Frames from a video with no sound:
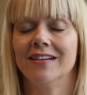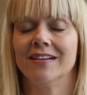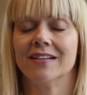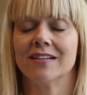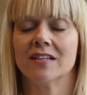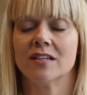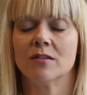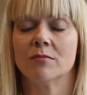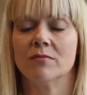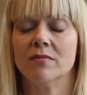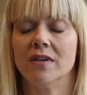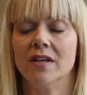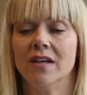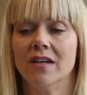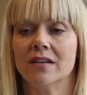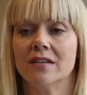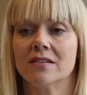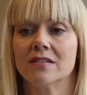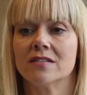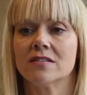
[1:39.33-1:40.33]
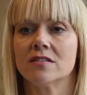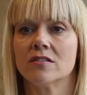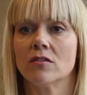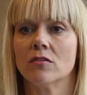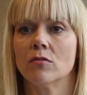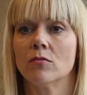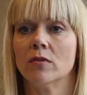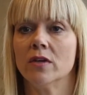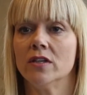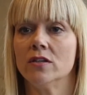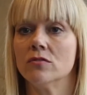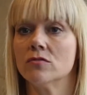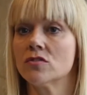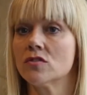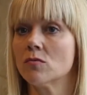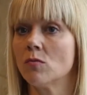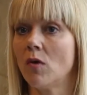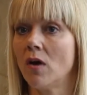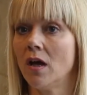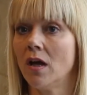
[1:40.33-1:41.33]
And so when you
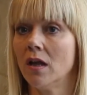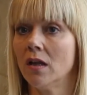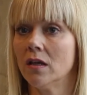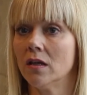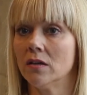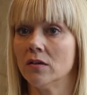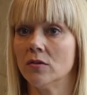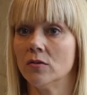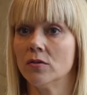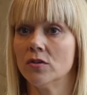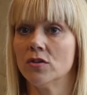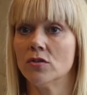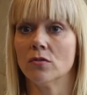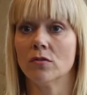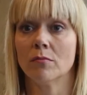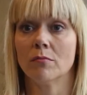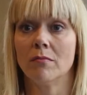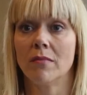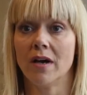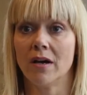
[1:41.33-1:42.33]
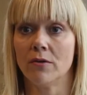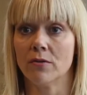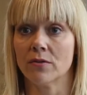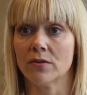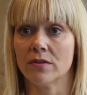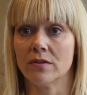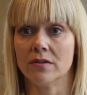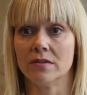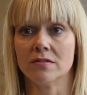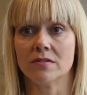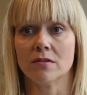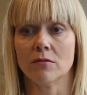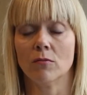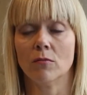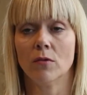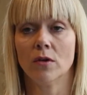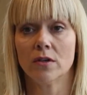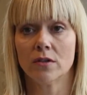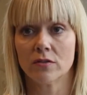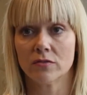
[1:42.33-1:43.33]
swallow, your mouth is a
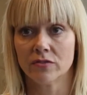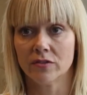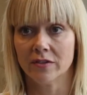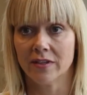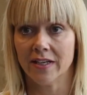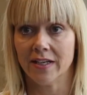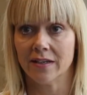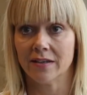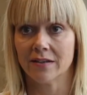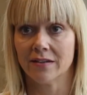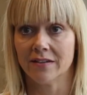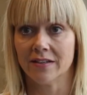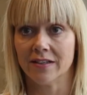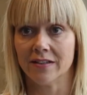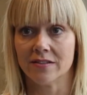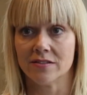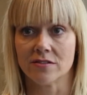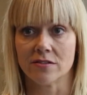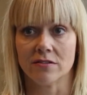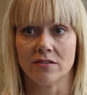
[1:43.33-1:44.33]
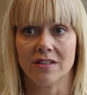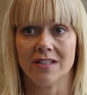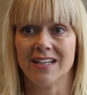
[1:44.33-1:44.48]
wonderful analyzer.